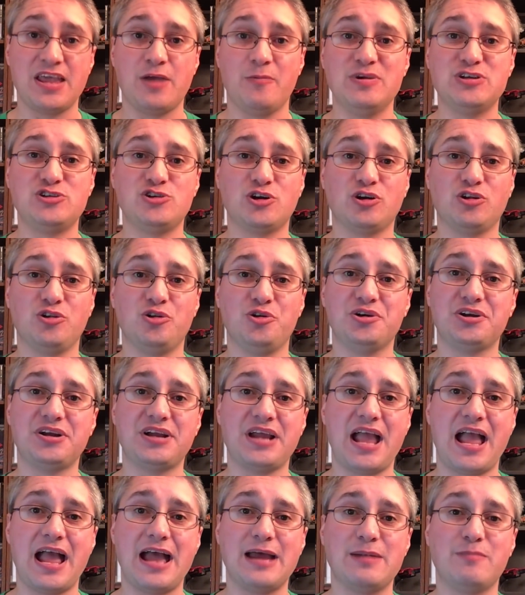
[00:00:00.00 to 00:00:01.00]
We took a
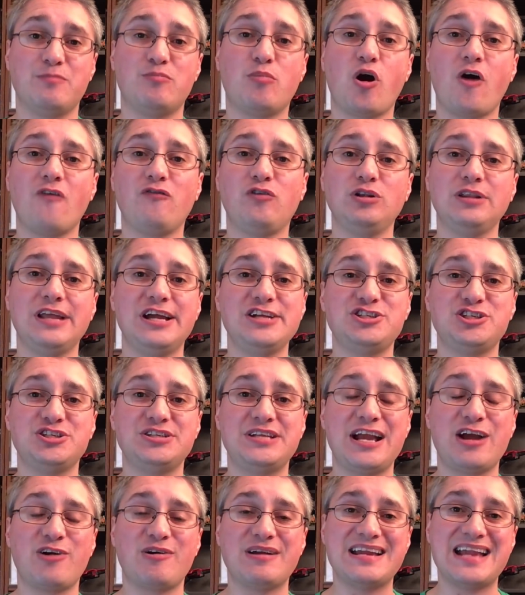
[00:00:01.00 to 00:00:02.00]
look at Marvel
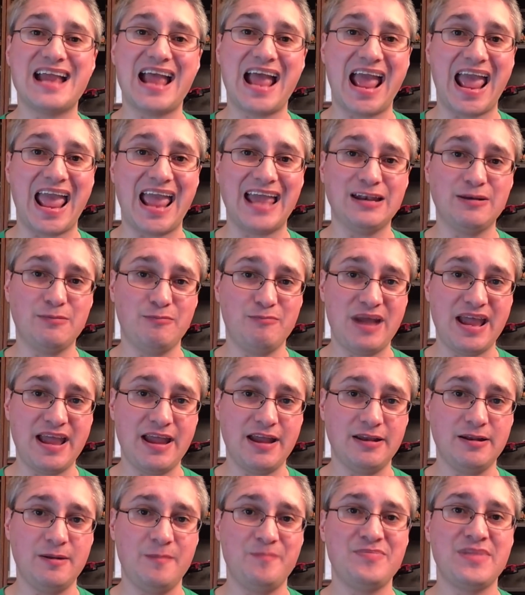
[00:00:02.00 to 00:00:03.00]
Legendary
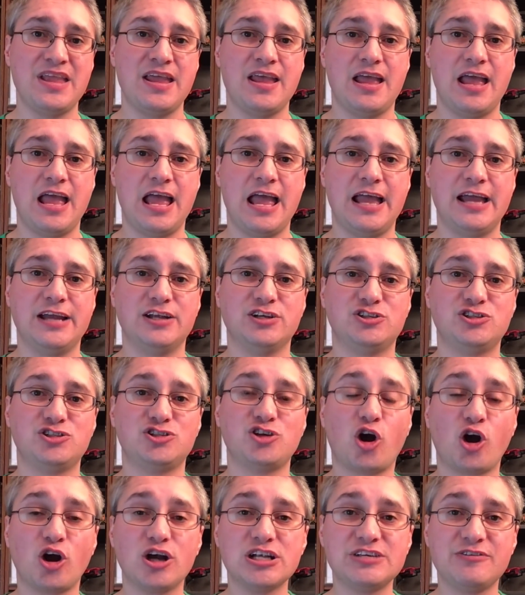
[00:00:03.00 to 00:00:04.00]
Ant-Man and
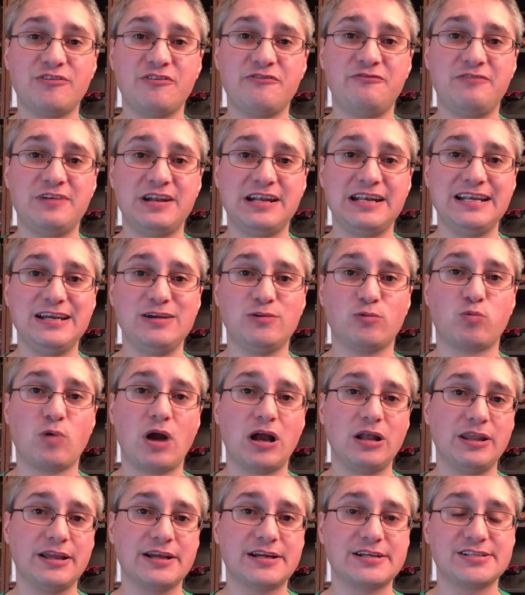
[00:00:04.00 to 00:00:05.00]
Shards of Infinity
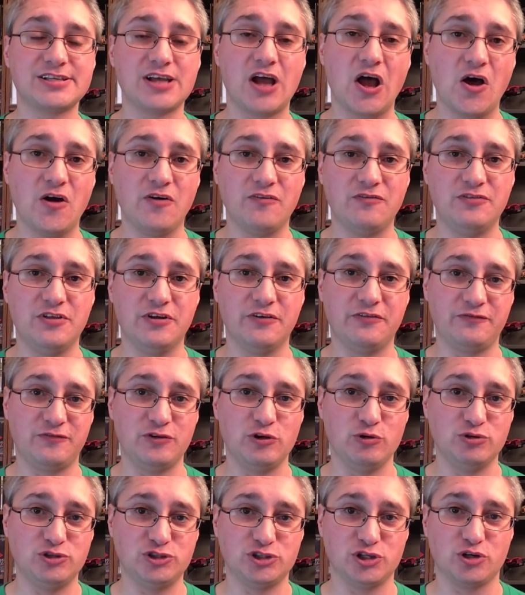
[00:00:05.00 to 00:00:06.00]
Relics of the
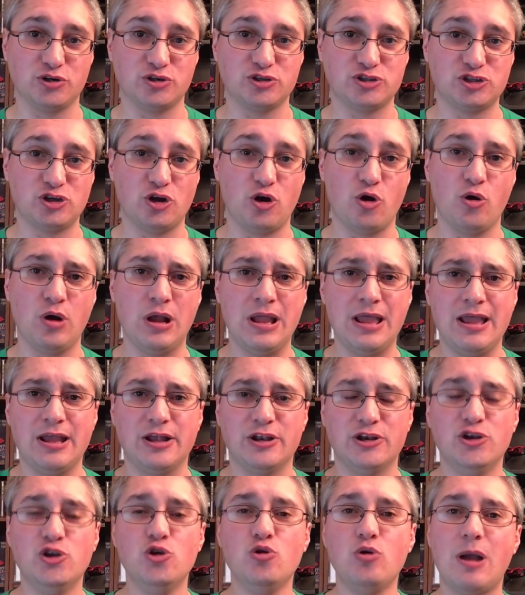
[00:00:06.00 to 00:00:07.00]
Future. So
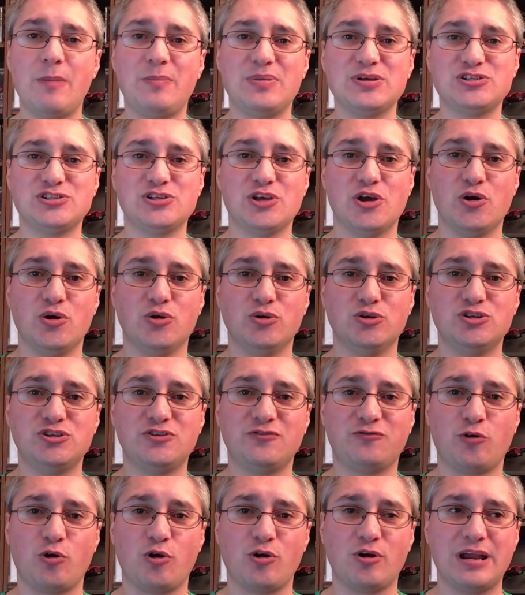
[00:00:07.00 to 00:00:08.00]
new episodes
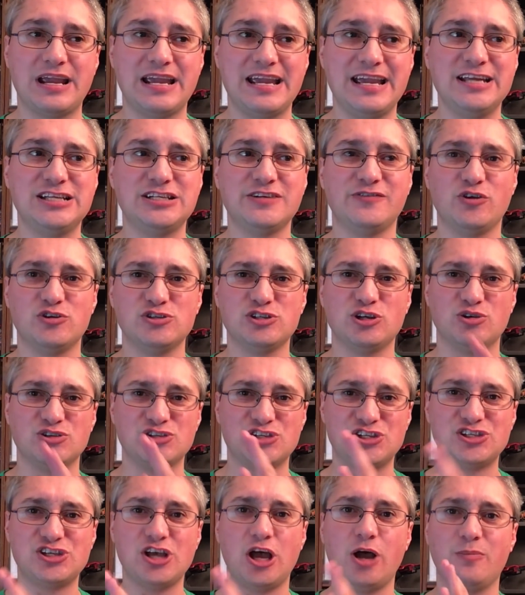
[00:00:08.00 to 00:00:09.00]
for each of those little
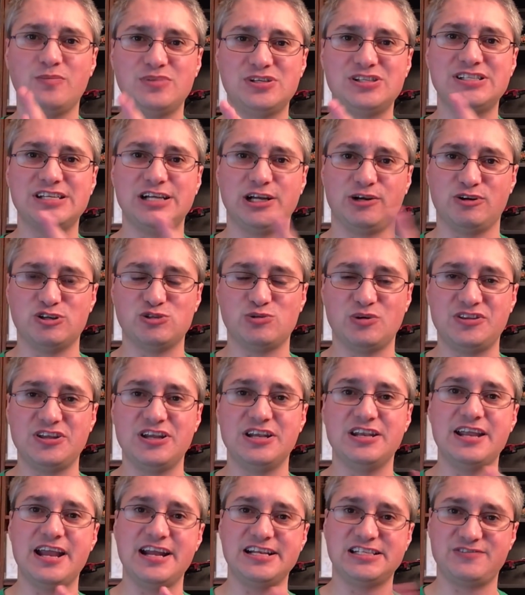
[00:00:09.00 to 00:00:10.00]
sub-series
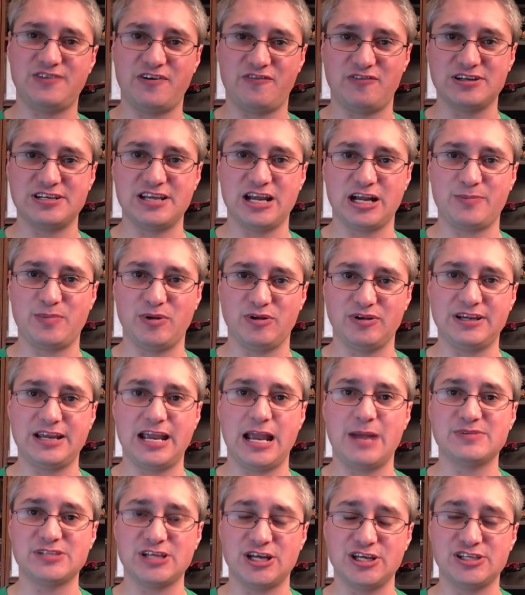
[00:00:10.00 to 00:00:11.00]
within Nate's favorite deck building
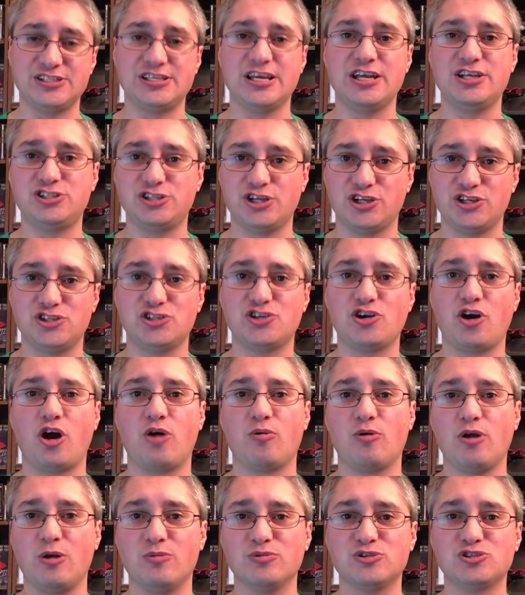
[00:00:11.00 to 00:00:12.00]
games. Ascension,
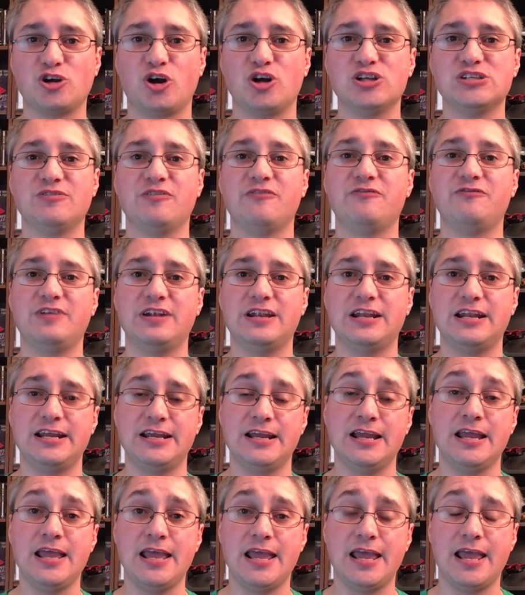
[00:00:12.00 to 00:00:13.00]
Star Realms, Shards of
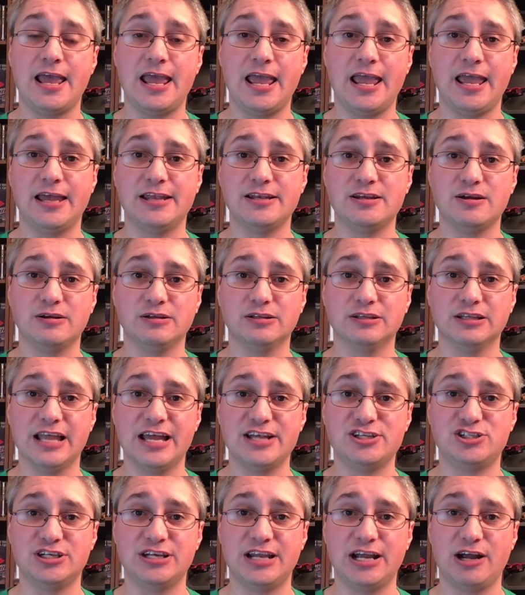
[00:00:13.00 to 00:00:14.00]
Infinity, and
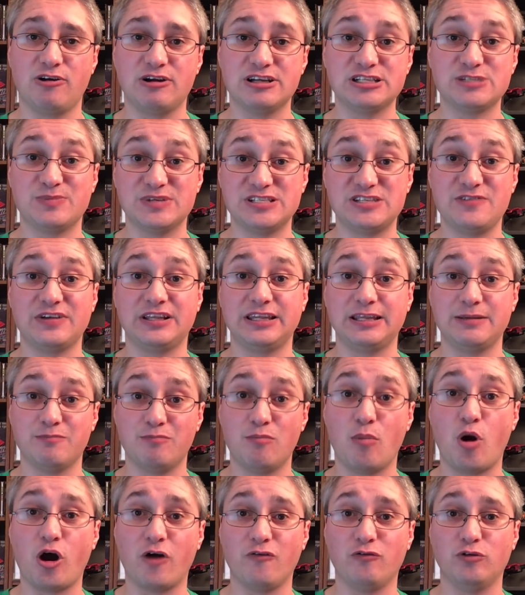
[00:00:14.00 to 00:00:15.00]
Legendary. Specifically
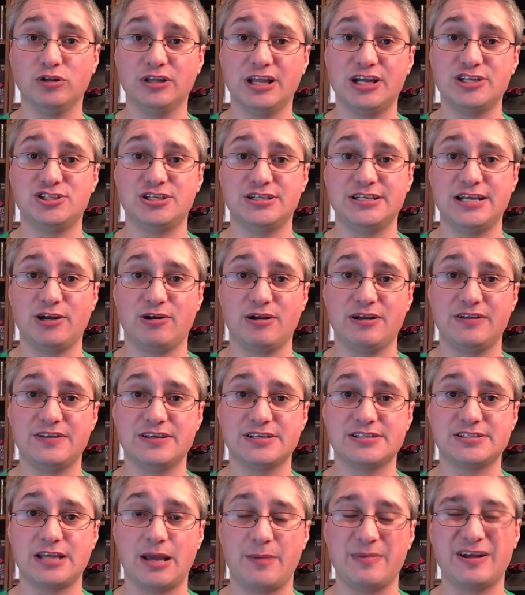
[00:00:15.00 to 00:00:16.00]
Marvel Legendary
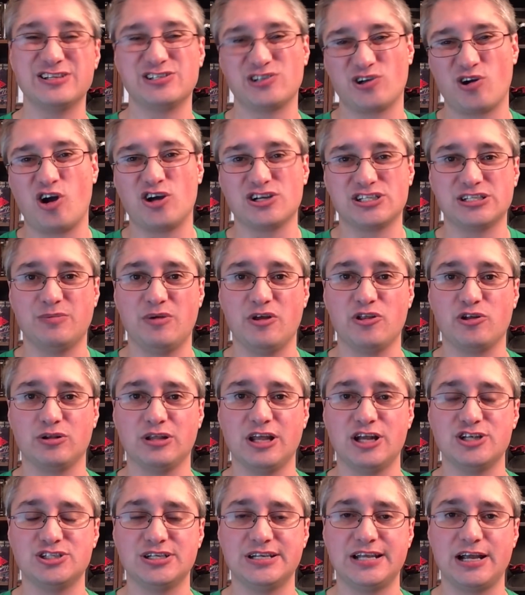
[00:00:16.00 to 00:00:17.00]
this time, because there are some other
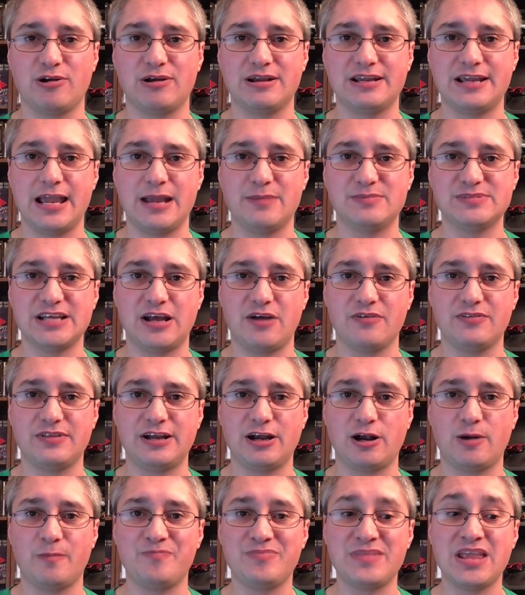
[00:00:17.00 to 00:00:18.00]
Legendary games out
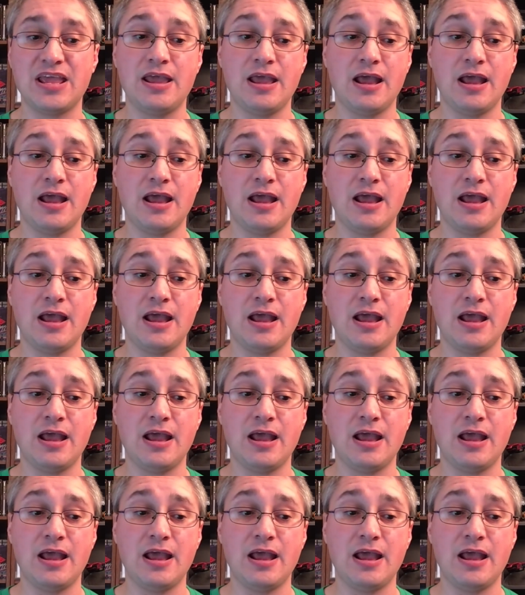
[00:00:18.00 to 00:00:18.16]
there.